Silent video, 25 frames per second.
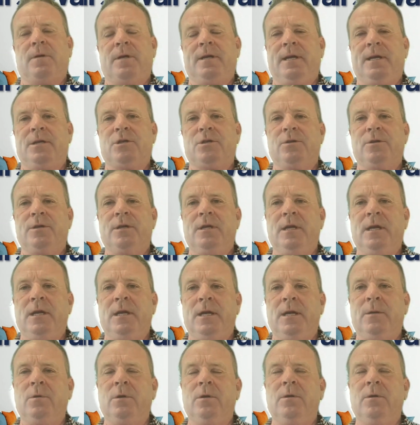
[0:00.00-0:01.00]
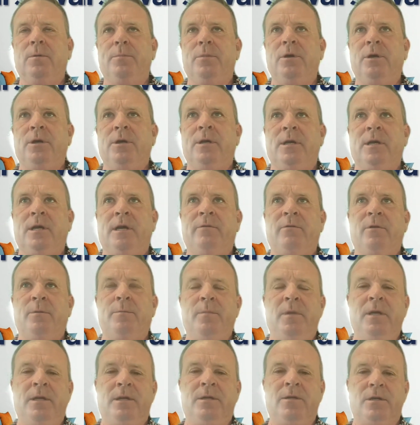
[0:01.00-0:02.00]
financial year, we were burning
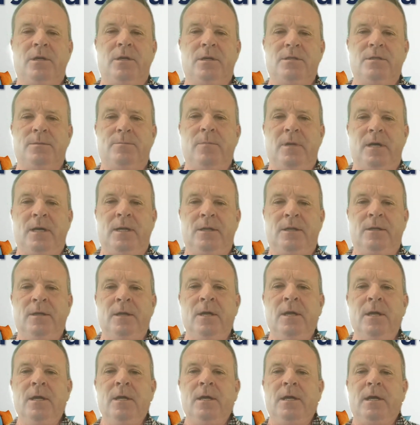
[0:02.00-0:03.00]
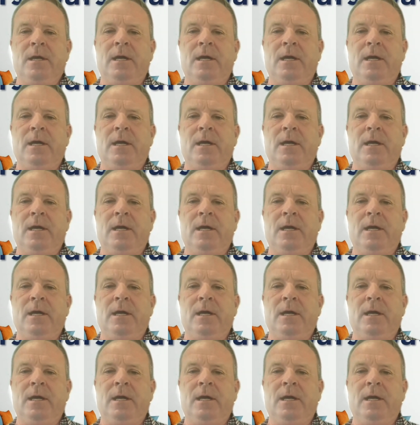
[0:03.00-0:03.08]
over $1 million a month.